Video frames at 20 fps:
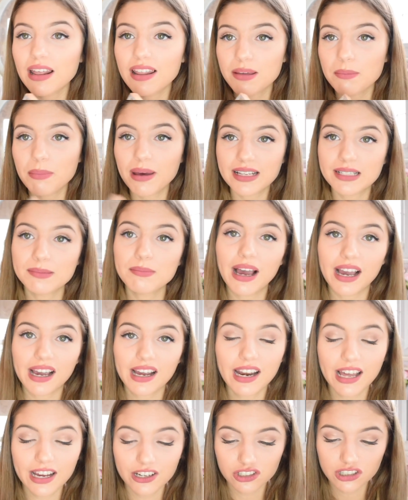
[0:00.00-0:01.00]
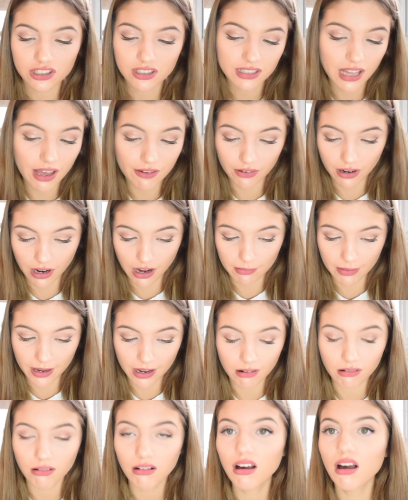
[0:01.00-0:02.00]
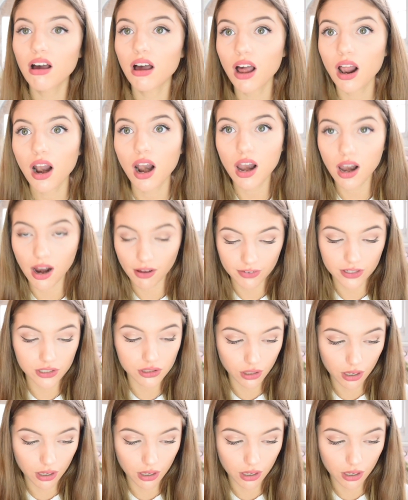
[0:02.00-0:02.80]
the best MAC collection that's ever come out. Love it